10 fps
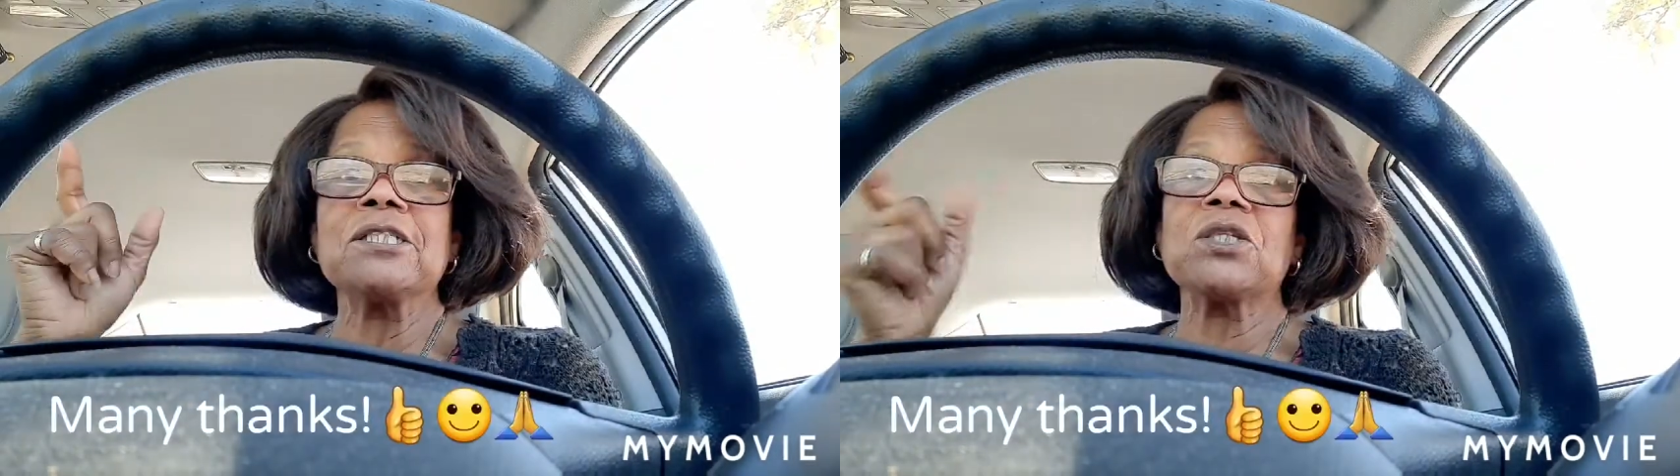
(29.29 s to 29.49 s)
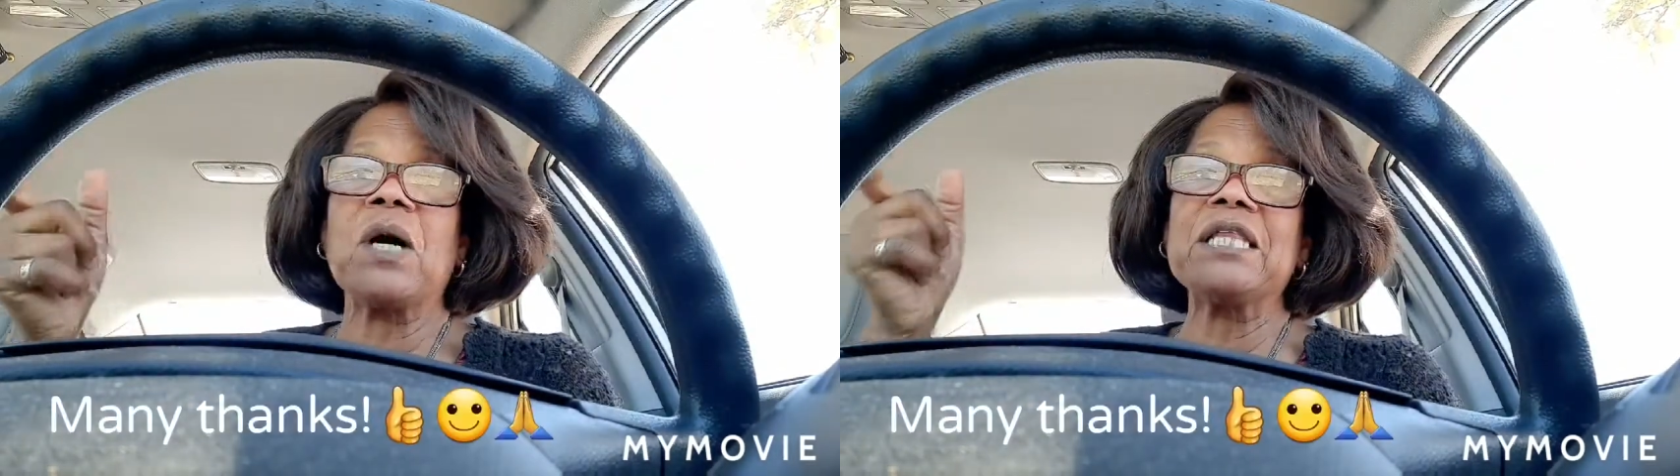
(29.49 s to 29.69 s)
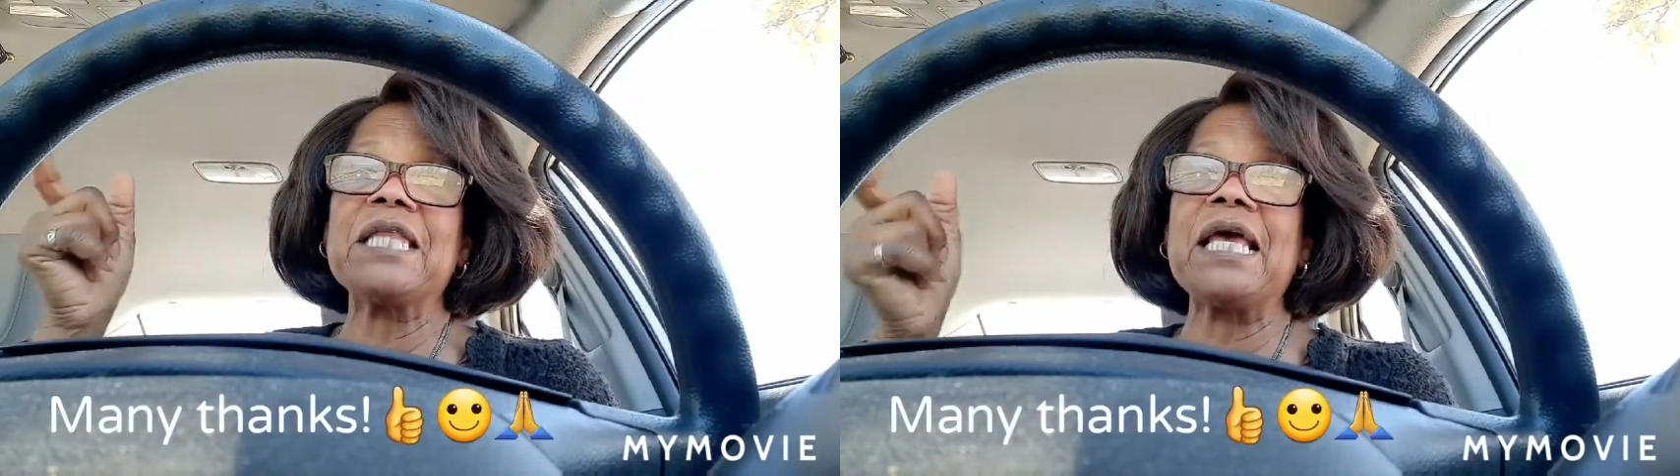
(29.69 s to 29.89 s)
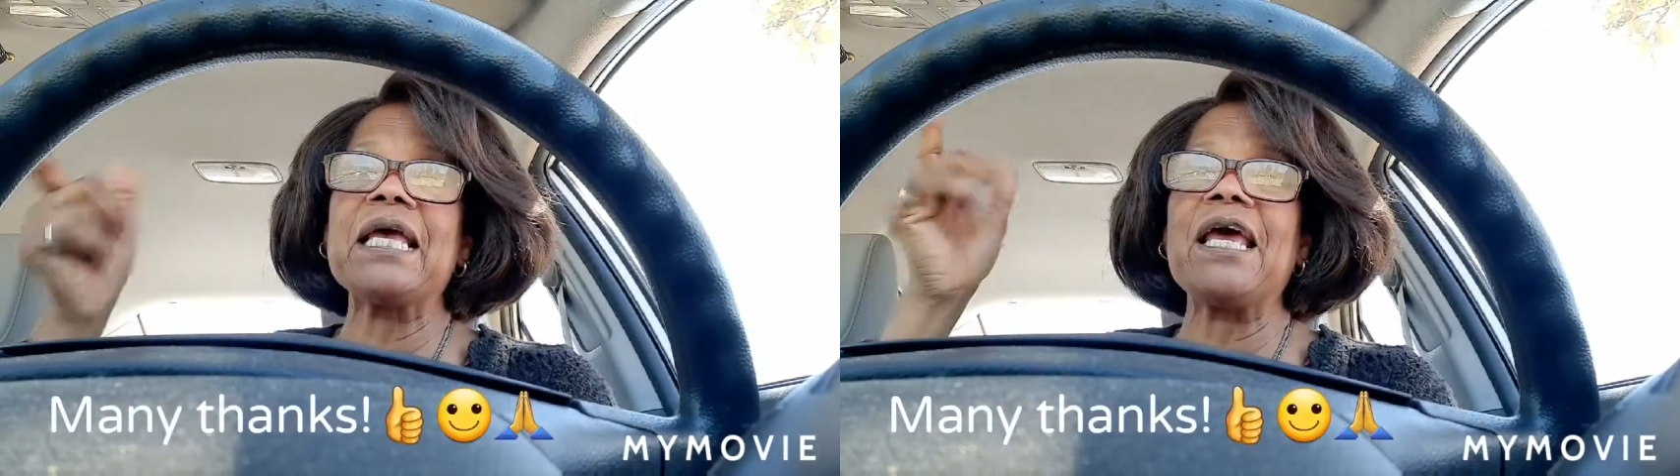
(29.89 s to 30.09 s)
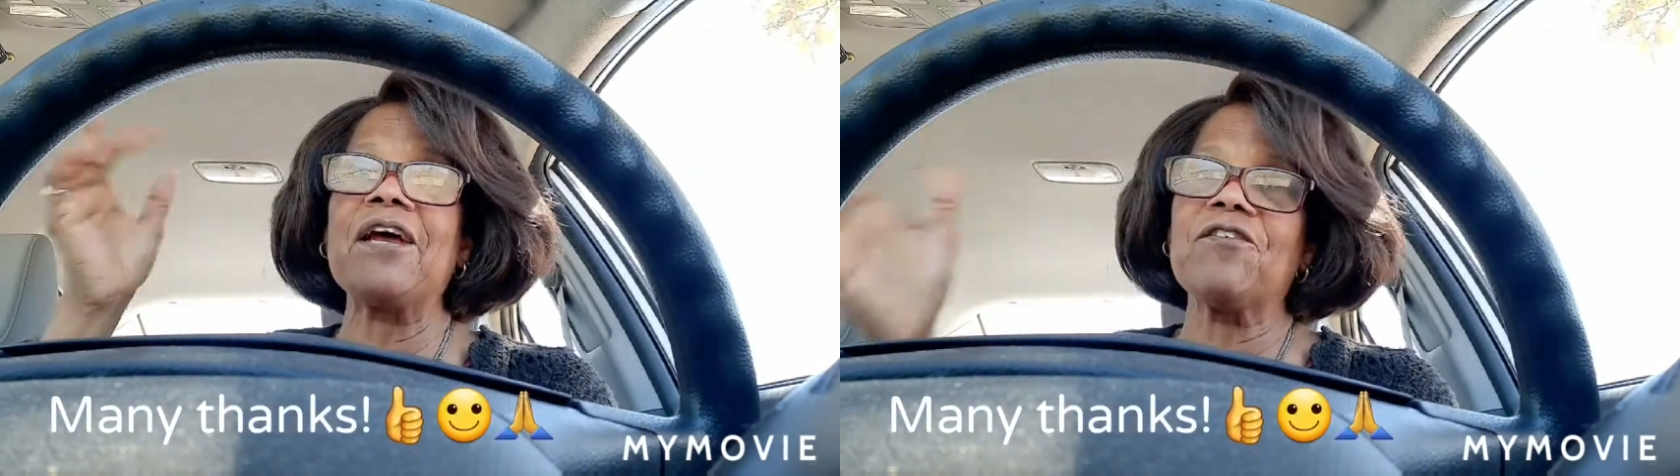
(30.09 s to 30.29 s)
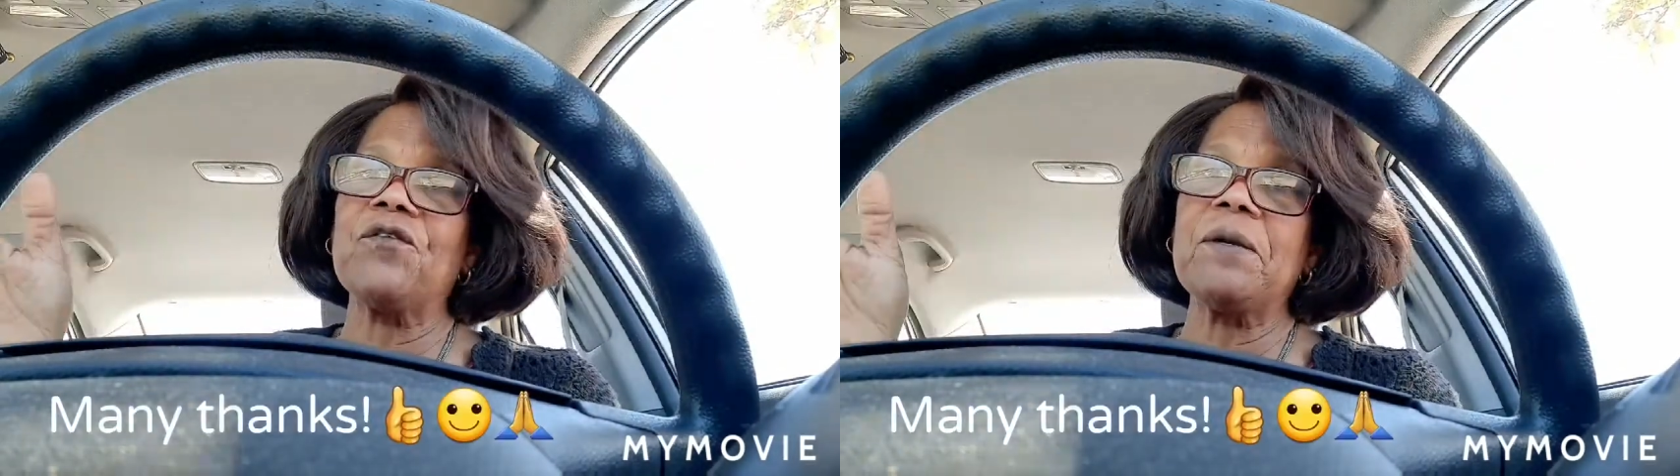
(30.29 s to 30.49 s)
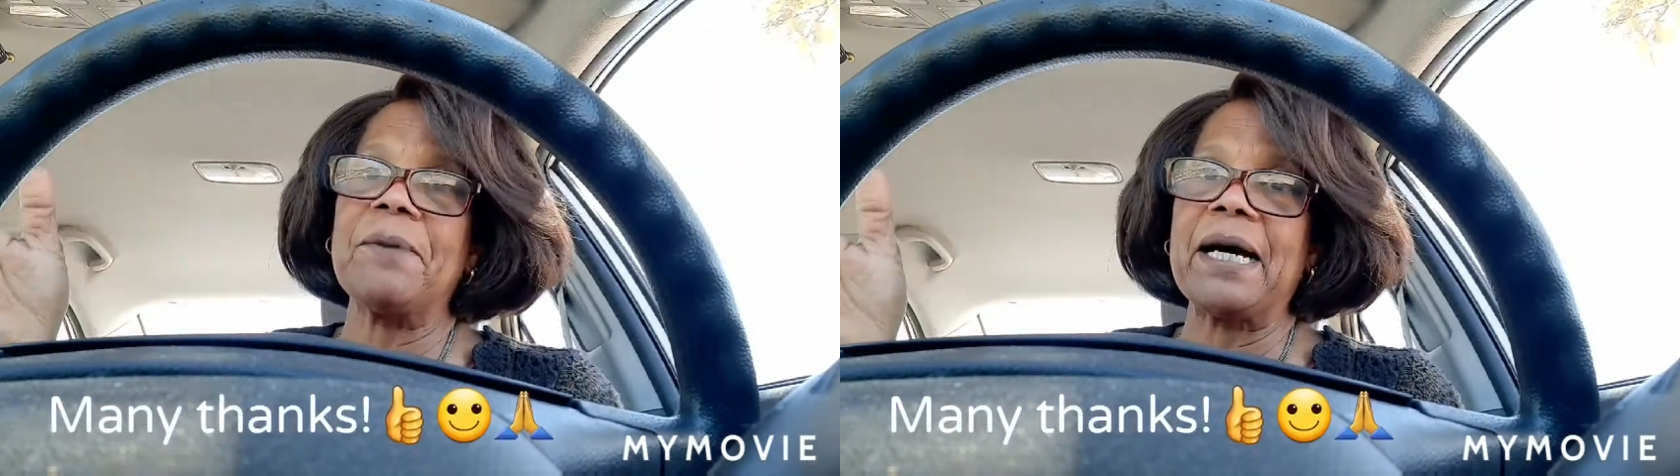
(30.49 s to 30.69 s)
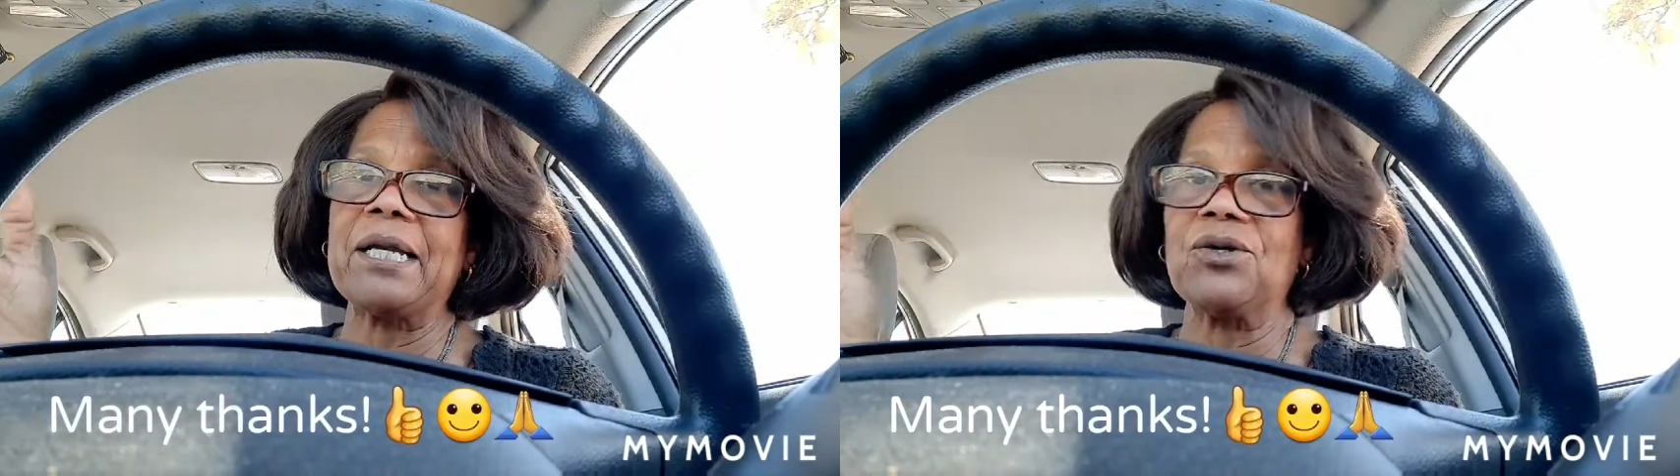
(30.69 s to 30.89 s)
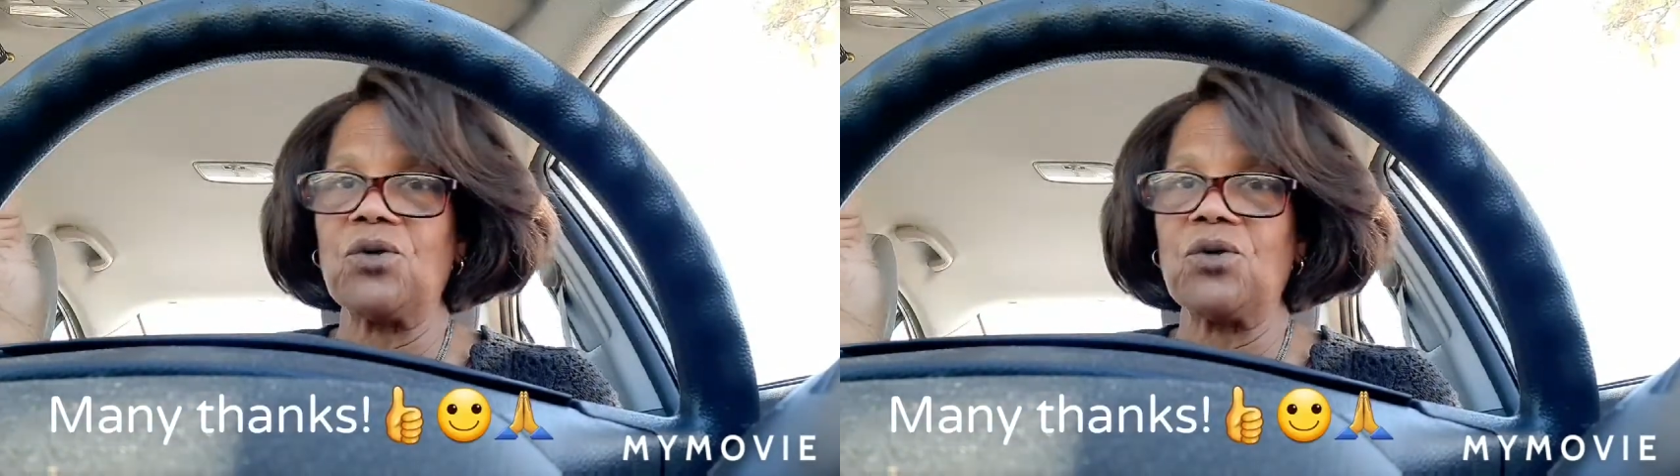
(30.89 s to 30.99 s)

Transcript: So I thank everybody